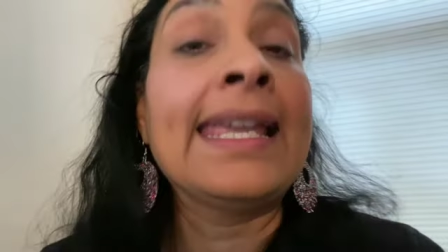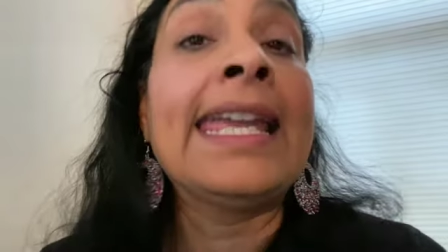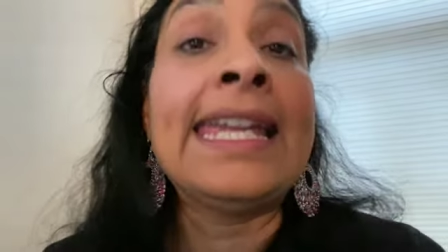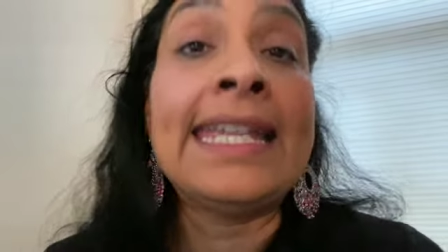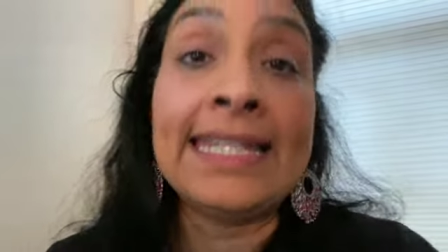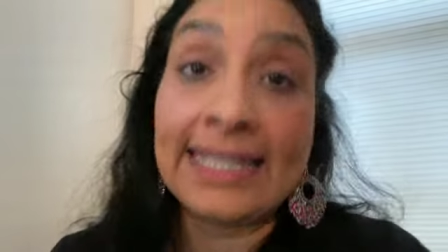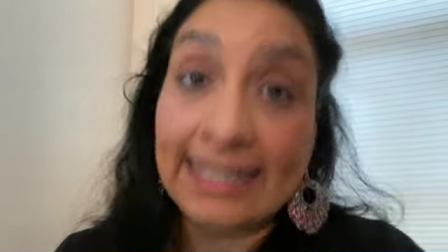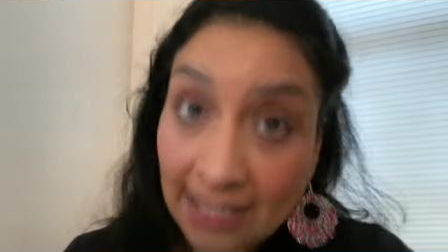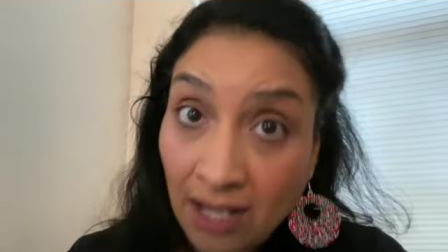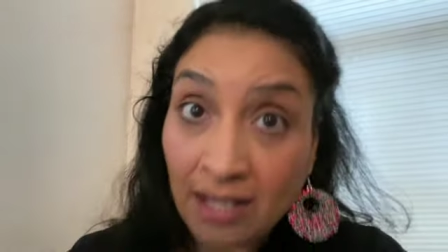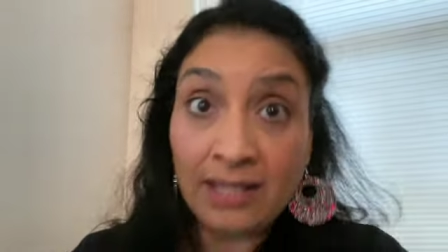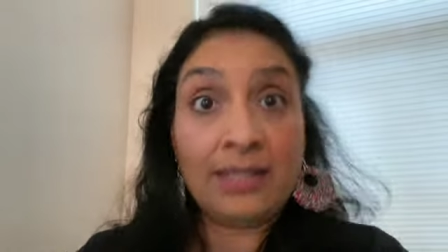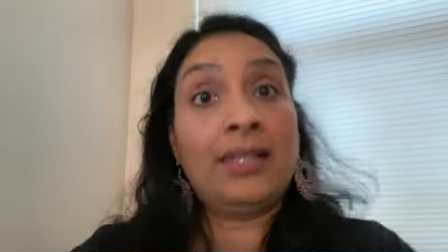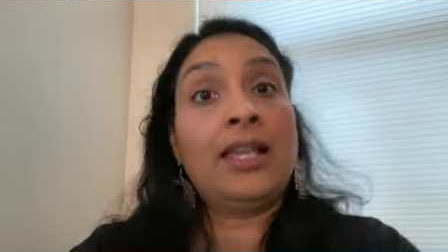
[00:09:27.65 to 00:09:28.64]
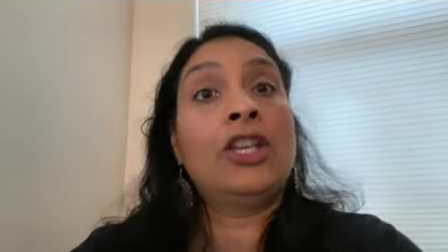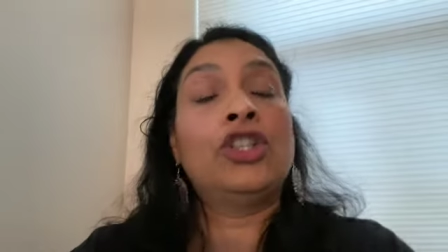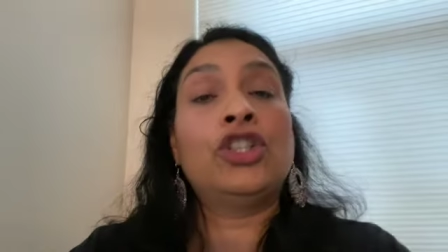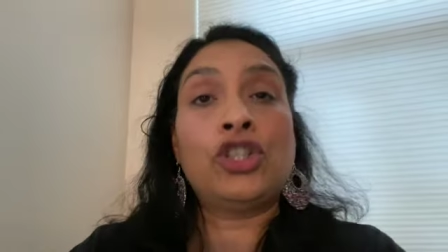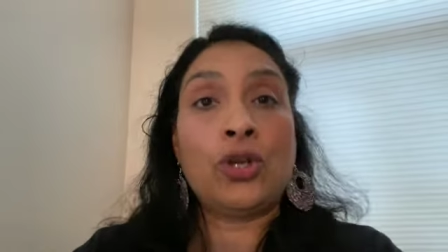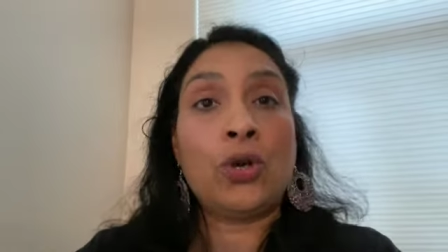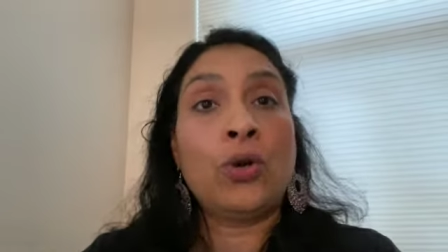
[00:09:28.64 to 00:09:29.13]
it does
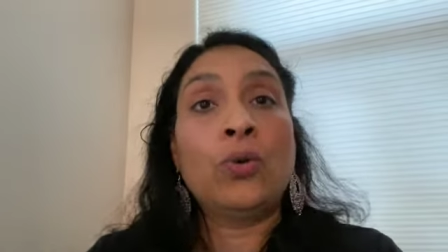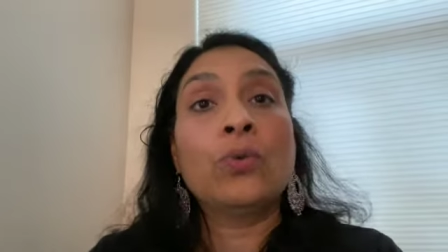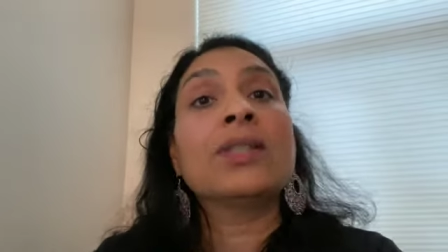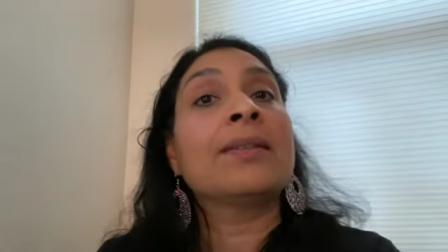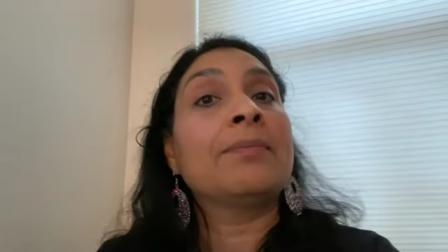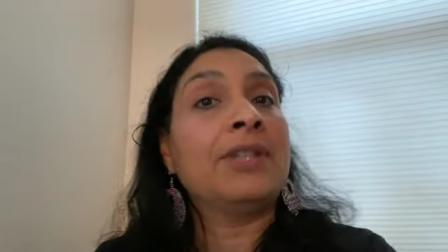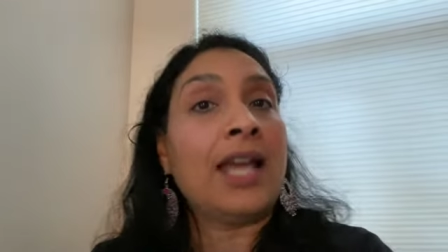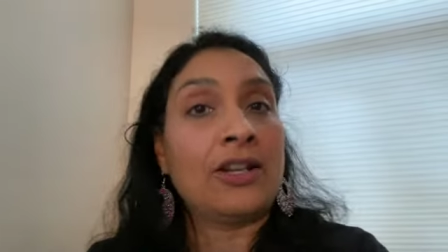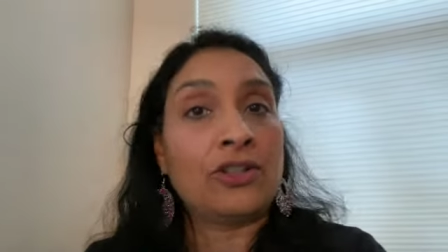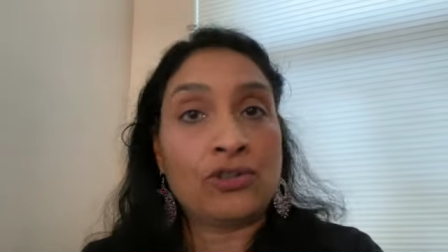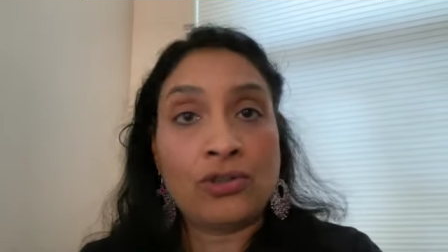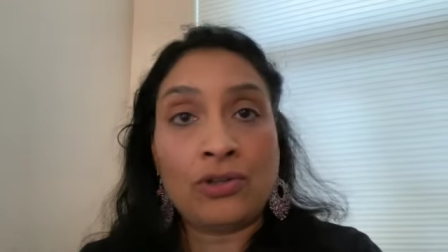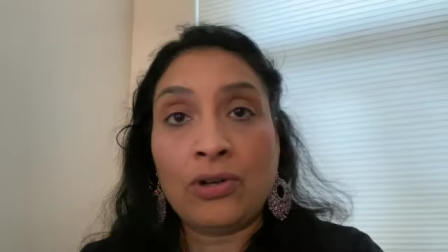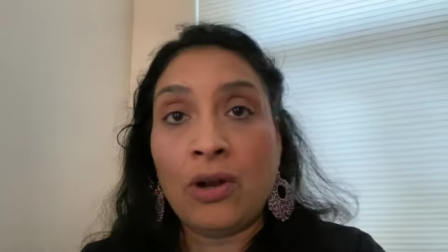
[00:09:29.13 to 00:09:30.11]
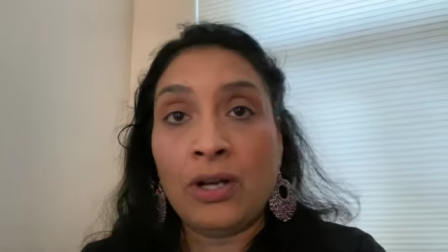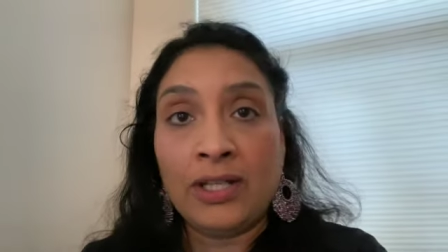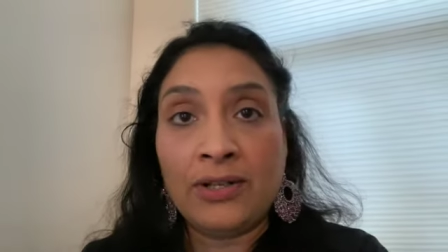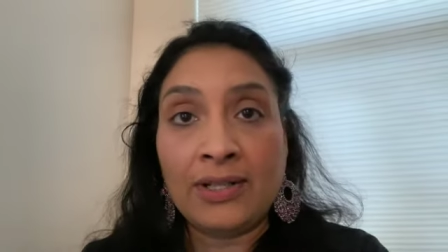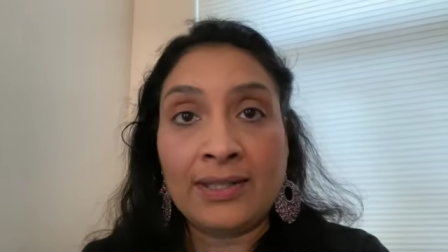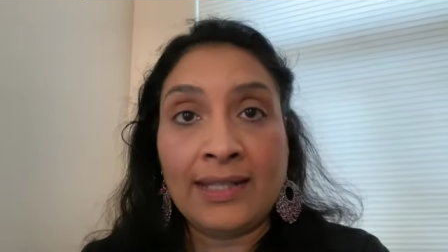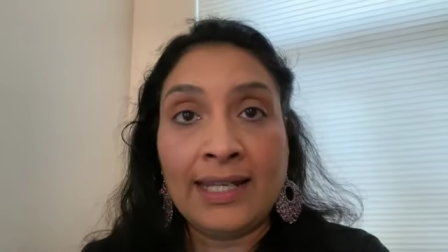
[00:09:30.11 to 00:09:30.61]
show some texture on your
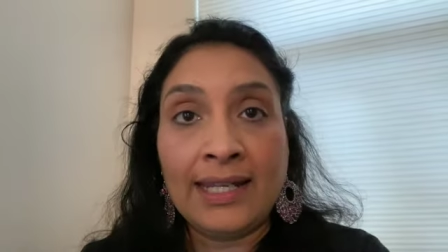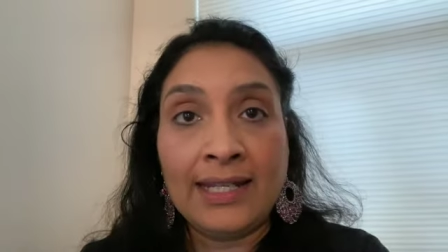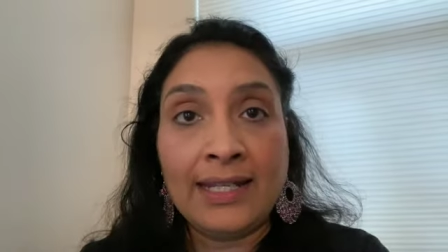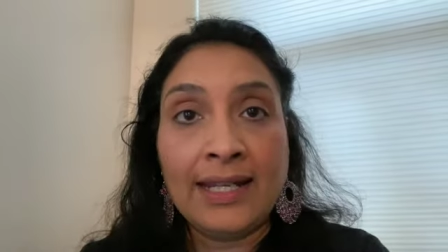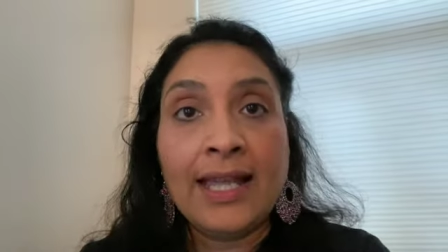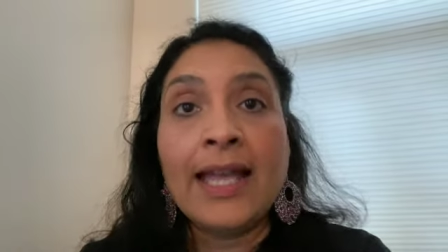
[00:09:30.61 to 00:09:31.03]
skin.